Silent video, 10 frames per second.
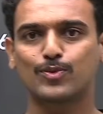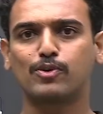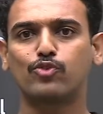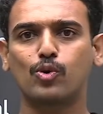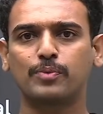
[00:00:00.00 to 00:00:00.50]

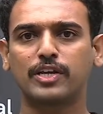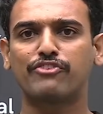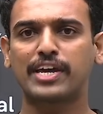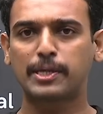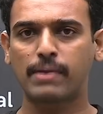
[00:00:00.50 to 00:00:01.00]
performing
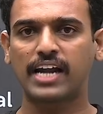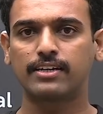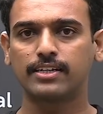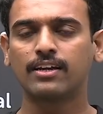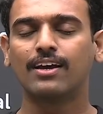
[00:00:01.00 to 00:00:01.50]
very
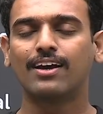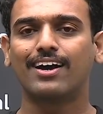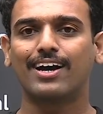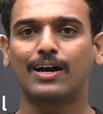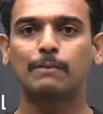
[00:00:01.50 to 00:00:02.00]
badly,
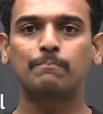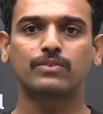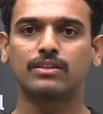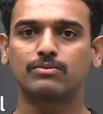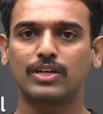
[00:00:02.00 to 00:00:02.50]

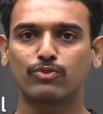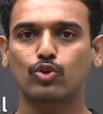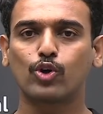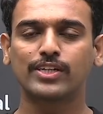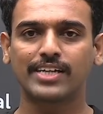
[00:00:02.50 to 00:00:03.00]
there was
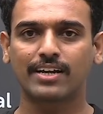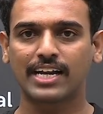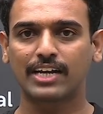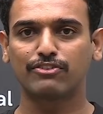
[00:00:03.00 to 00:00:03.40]
All India rank